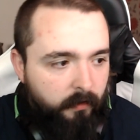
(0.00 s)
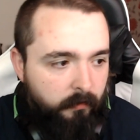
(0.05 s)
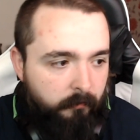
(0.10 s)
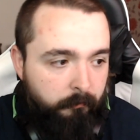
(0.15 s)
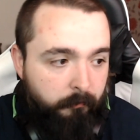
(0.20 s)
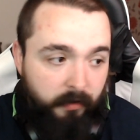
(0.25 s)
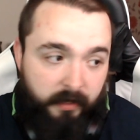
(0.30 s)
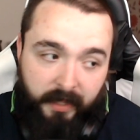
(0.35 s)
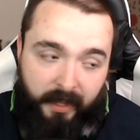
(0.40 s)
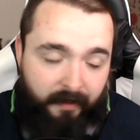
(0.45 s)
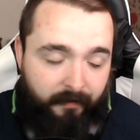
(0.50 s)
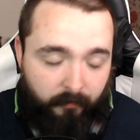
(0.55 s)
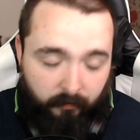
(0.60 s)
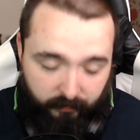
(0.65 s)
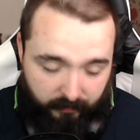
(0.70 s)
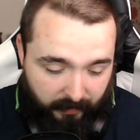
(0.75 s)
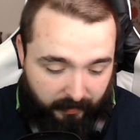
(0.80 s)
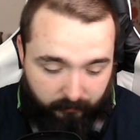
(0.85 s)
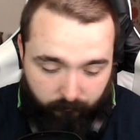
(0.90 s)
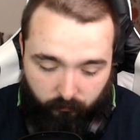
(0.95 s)
But yeah,
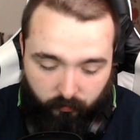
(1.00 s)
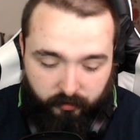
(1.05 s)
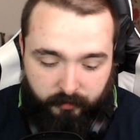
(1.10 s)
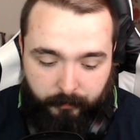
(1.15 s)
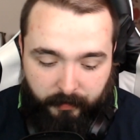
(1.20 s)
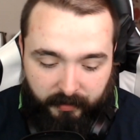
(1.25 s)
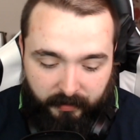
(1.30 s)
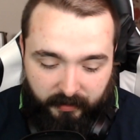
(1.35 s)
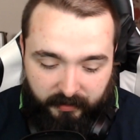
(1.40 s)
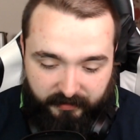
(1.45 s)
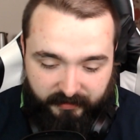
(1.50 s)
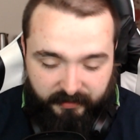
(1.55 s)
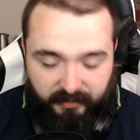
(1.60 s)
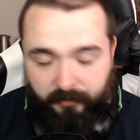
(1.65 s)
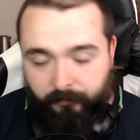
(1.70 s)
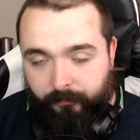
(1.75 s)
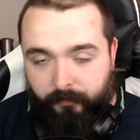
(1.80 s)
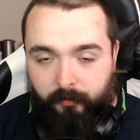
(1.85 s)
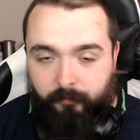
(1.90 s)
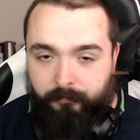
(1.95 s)
that would have been a sick
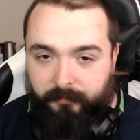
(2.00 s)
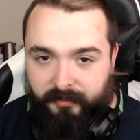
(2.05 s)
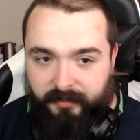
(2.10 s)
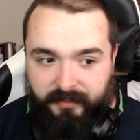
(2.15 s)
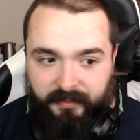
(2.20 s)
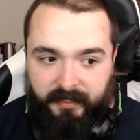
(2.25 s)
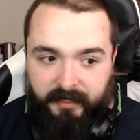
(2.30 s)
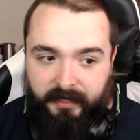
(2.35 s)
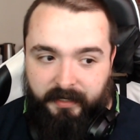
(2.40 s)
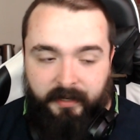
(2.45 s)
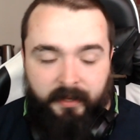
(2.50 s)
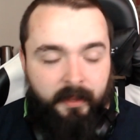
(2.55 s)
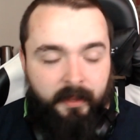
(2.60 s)
film to see.